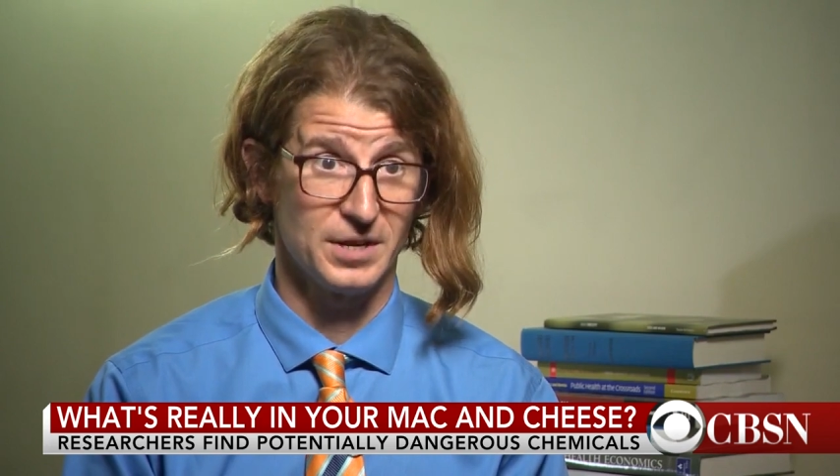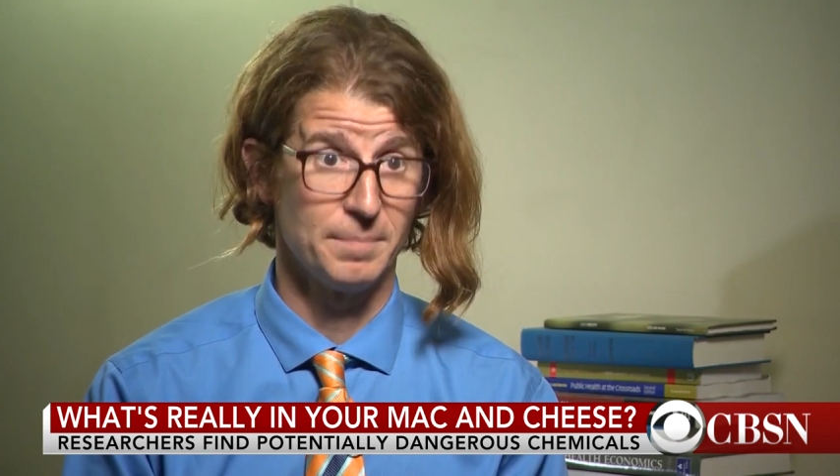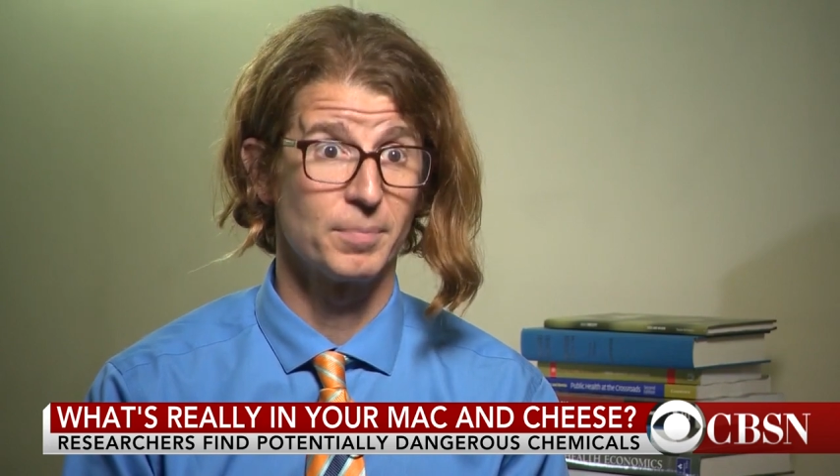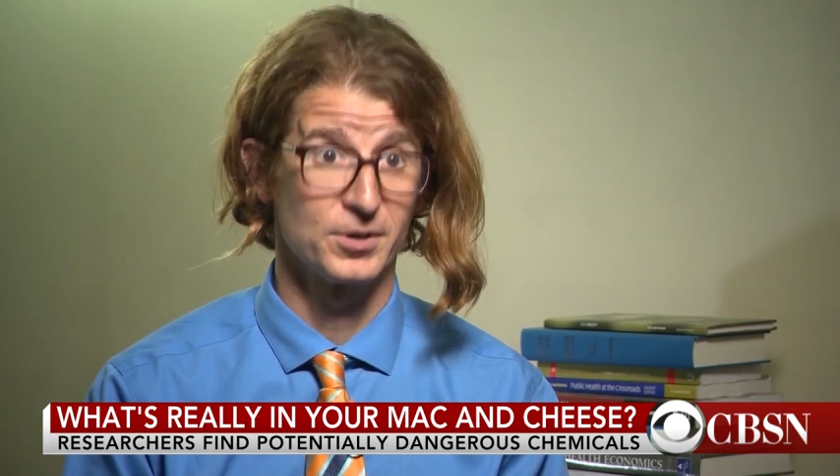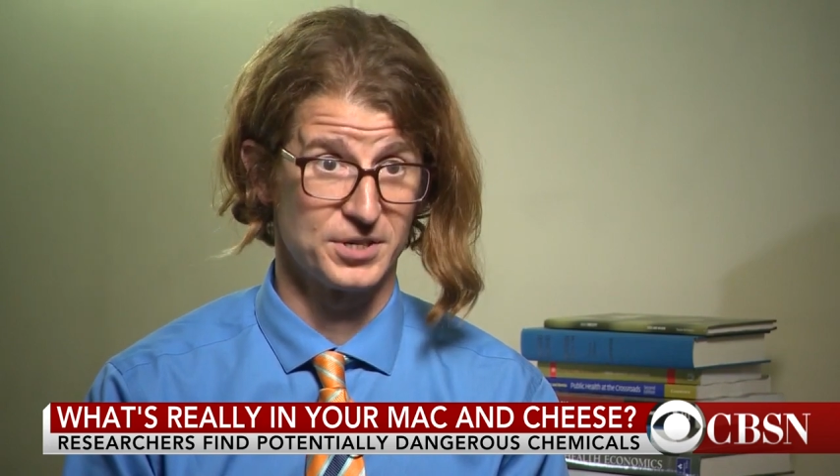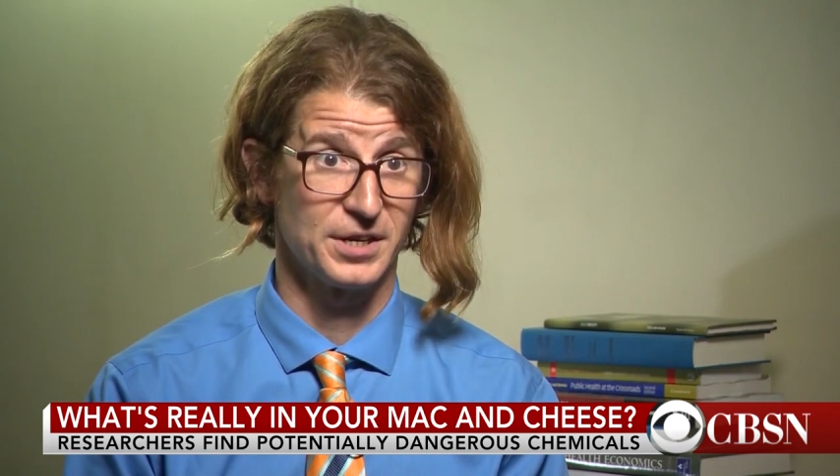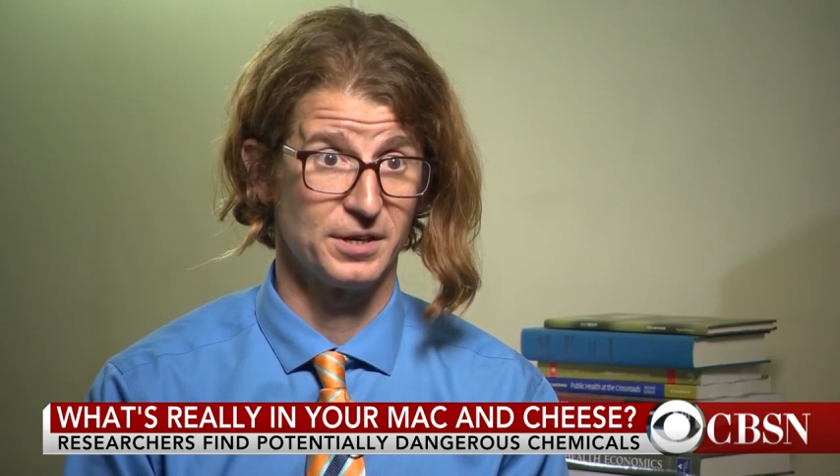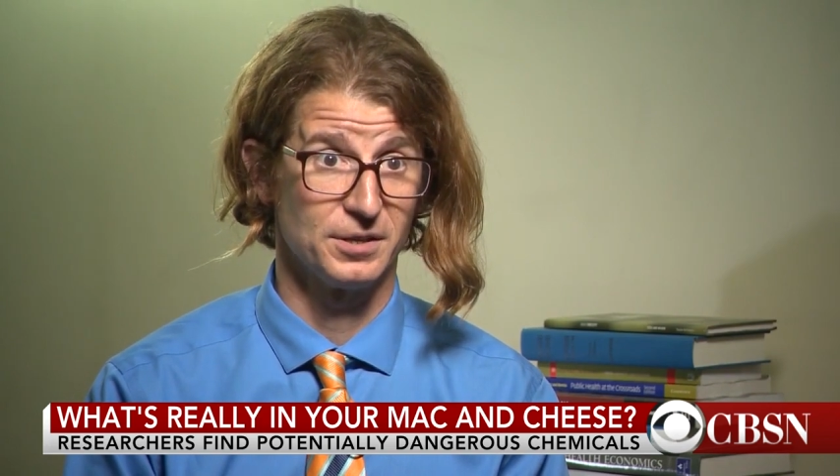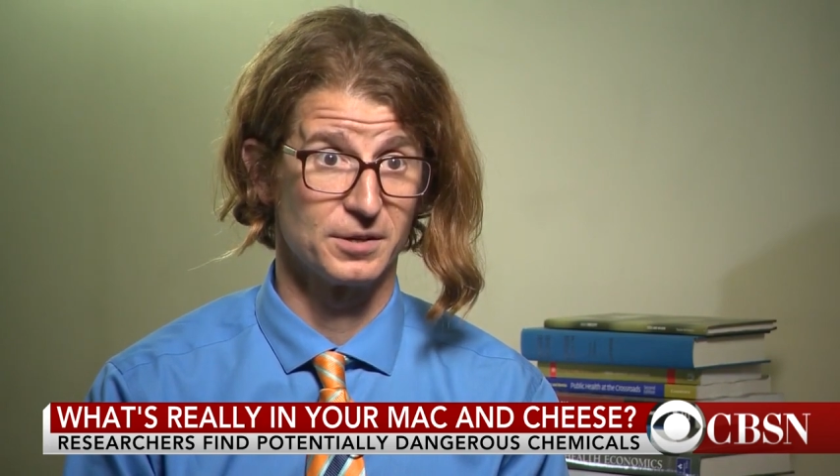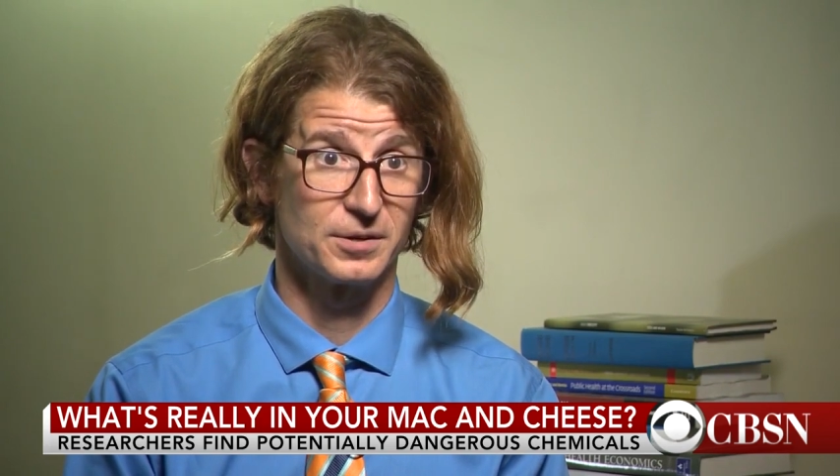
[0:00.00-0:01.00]
in
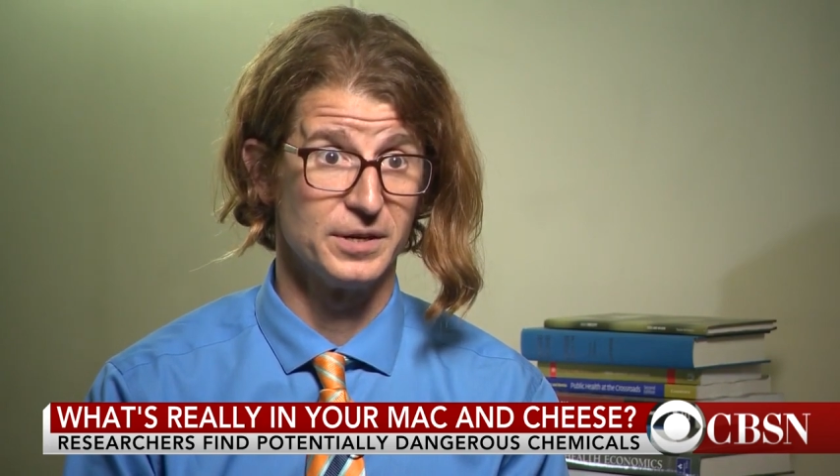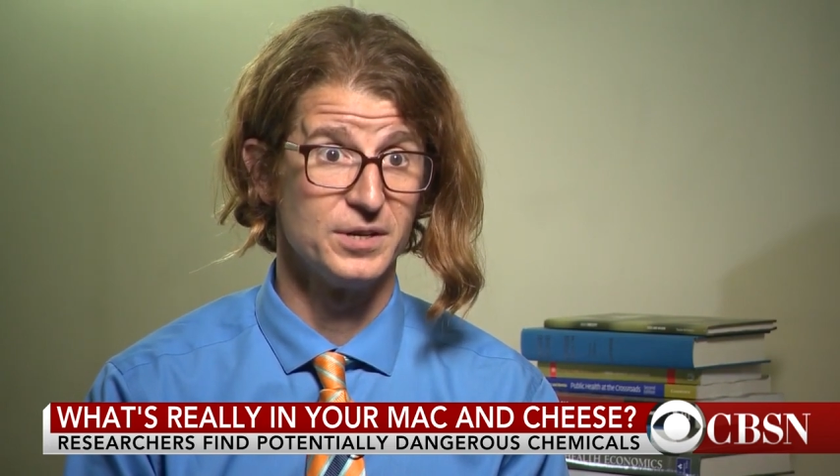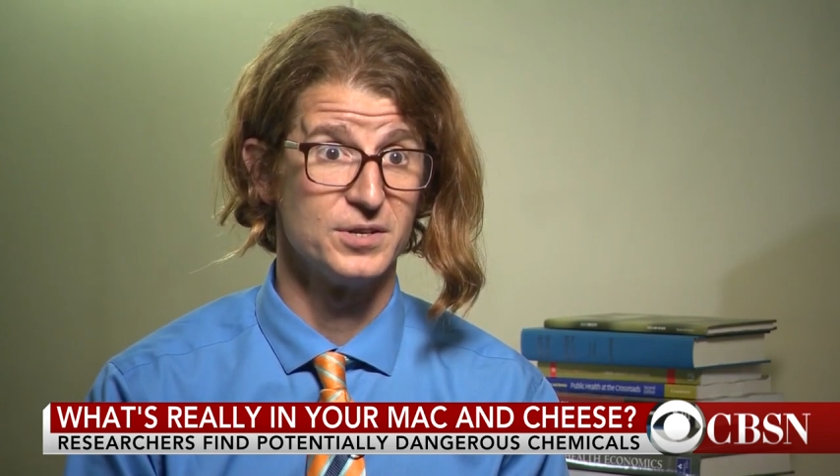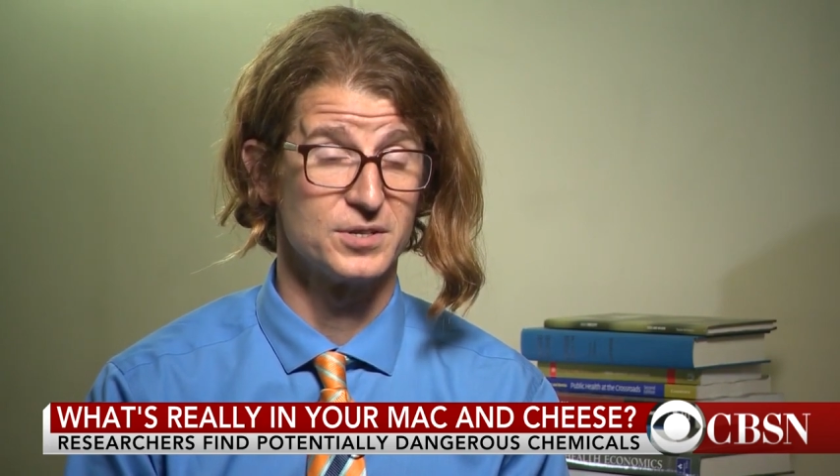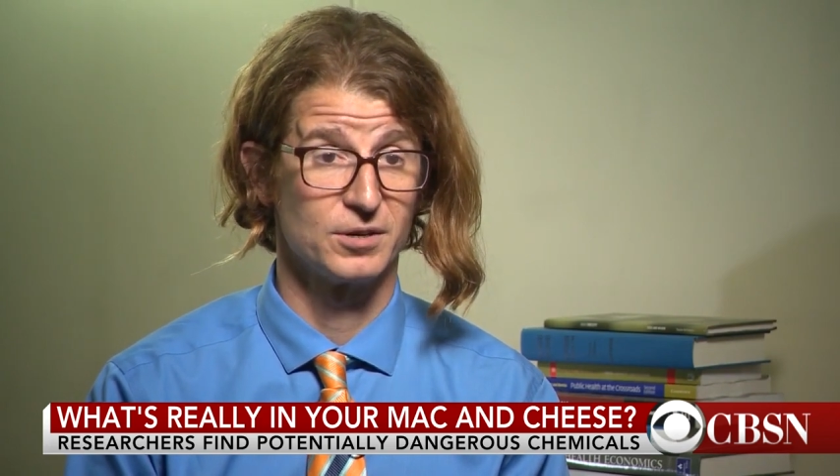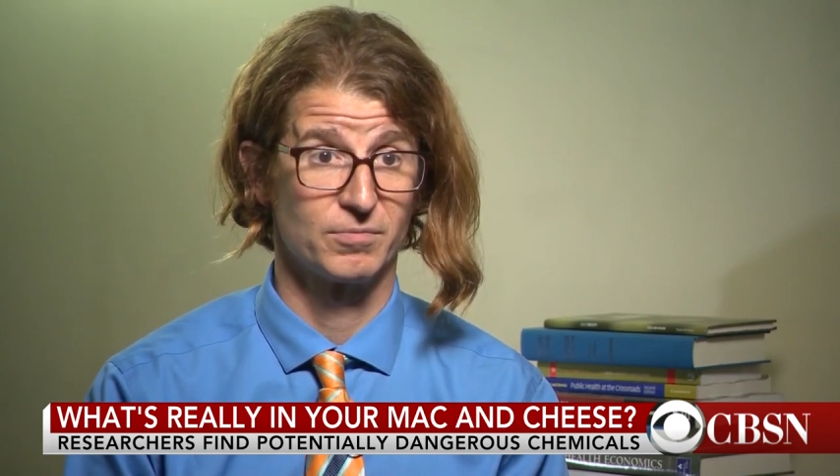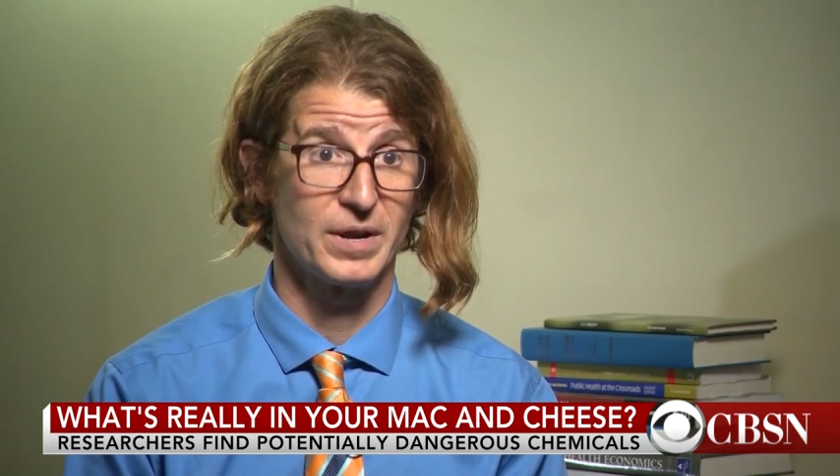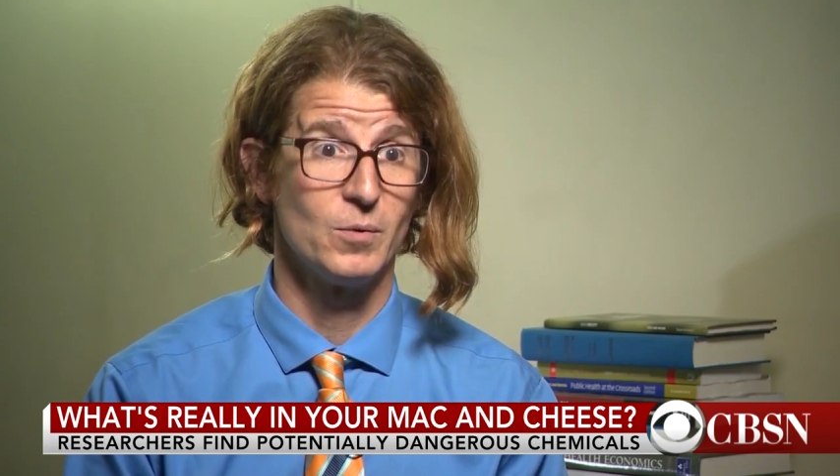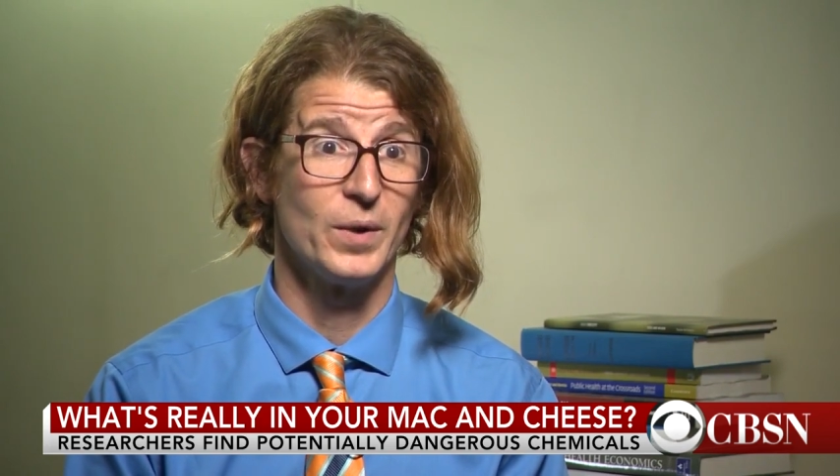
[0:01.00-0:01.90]
particular is a great